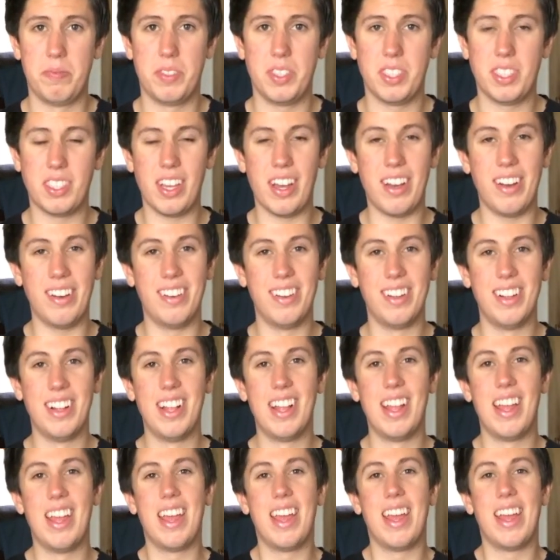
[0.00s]
So,
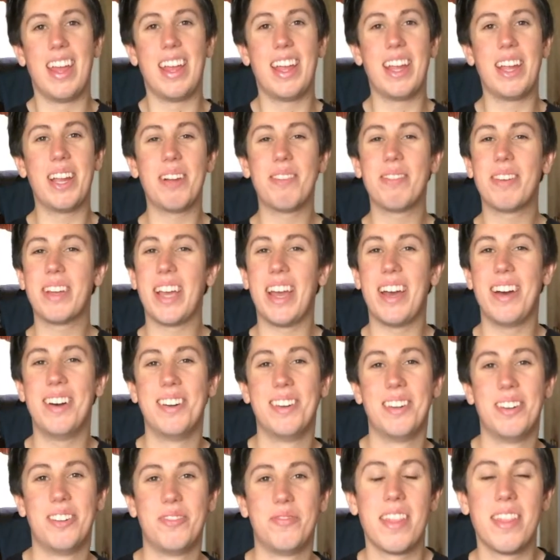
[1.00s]
here we go.
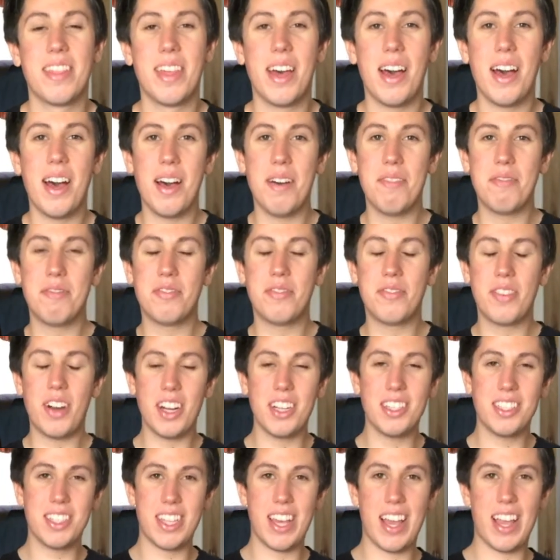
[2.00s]
The
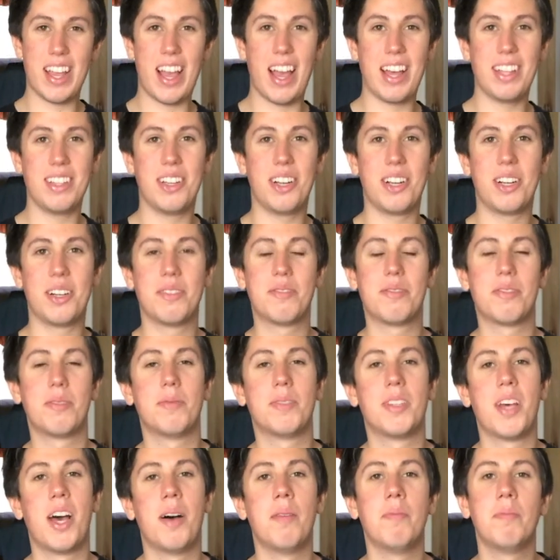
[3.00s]
first thing I learned
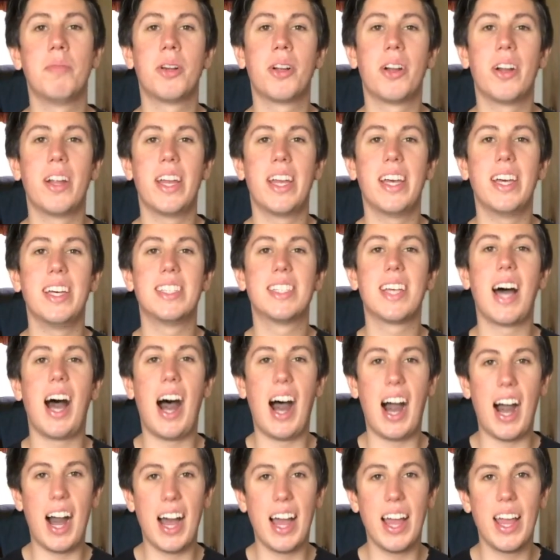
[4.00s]
from Tumblr is
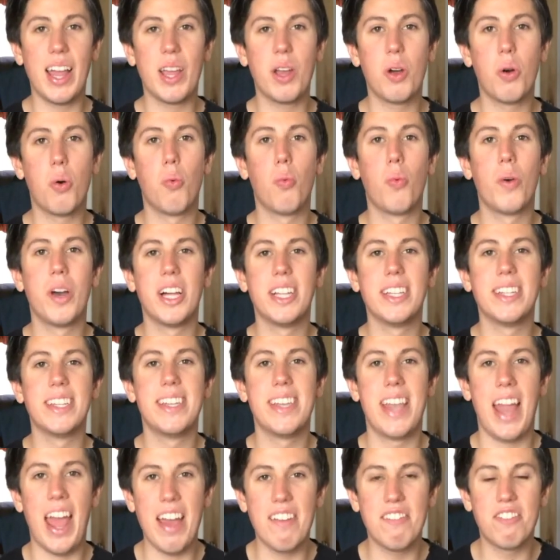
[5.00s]
I will
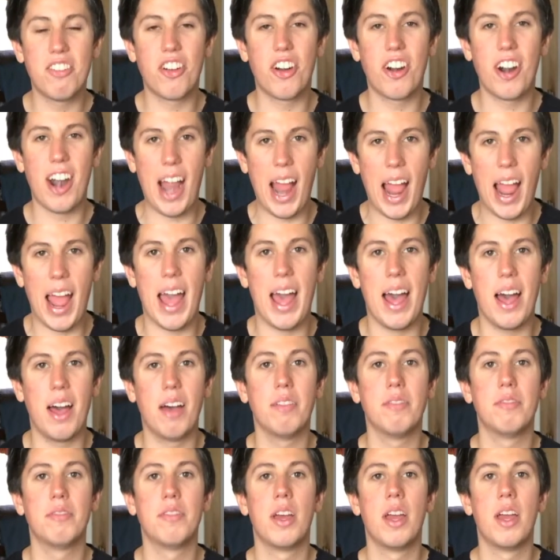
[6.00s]
never
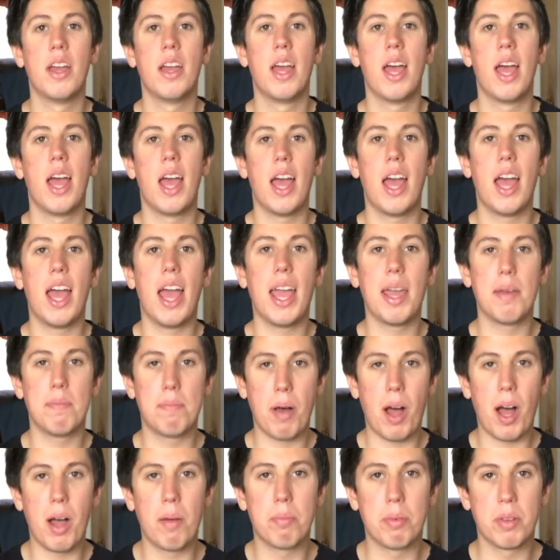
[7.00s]
have a
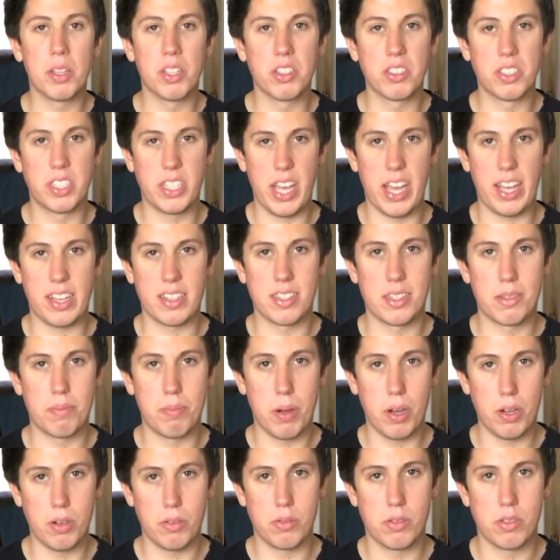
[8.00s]
popular text
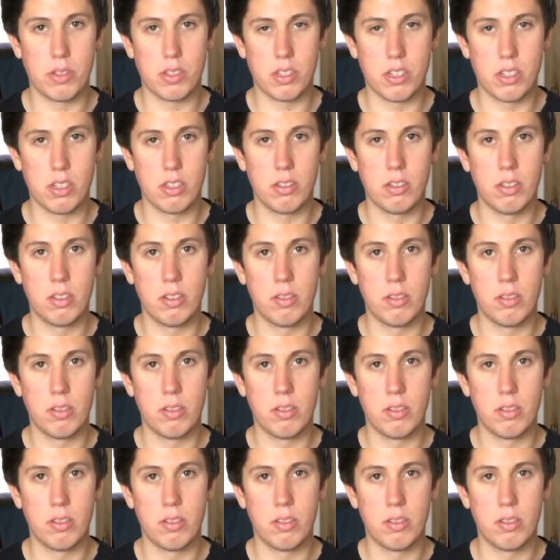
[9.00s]
post.